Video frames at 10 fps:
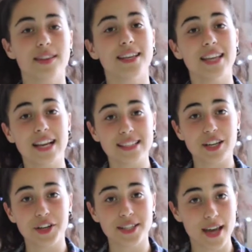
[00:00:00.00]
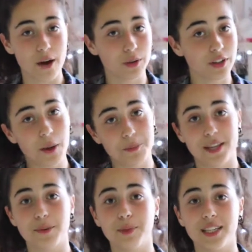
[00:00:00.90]
The next series that I will not
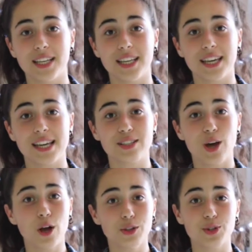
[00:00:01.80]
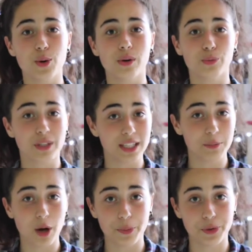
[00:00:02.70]
be completing is also a
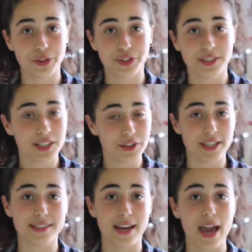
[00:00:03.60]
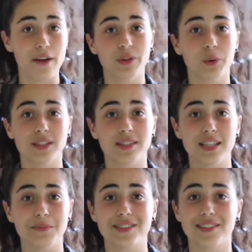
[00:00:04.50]
really popular series that everyone
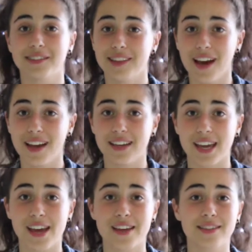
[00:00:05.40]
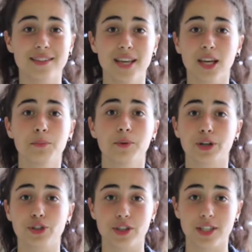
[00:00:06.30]
seems to like, and the second
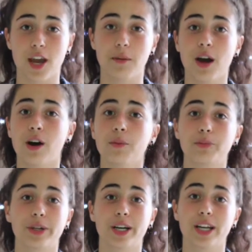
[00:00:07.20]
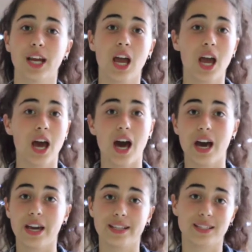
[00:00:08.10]
book just came out, but
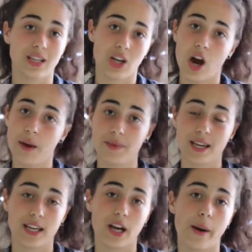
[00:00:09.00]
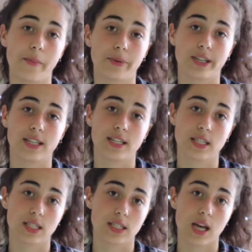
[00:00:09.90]
I did not pick it up
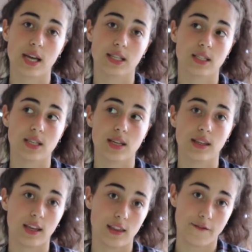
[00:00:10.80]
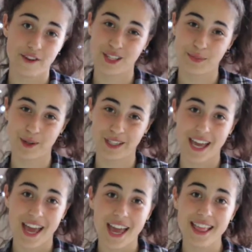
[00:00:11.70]
because I didn't like the first
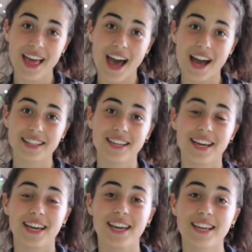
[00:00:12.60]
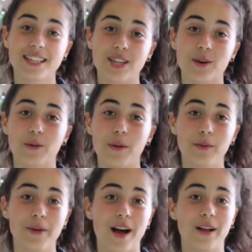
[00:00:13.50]
book, and that is
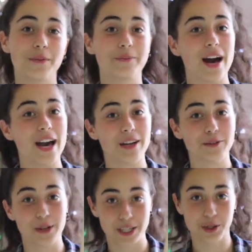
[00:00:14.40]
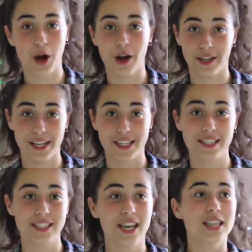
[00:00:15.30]
Rebel Belle by Rachel
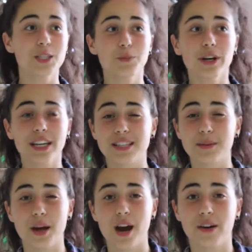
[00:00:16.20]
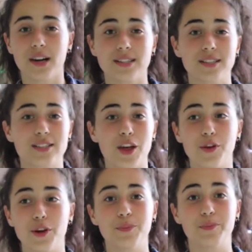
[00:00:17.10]
Hawkins. This book is about a
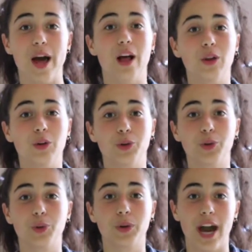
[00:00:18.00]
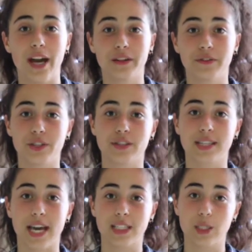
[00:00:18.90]
southern belle who kind of
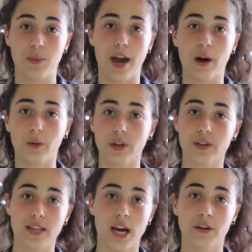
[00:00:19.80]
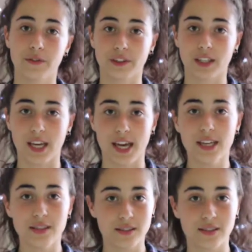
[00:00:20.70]
just gets powers out of a
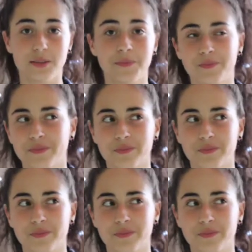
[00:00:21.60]
kiss.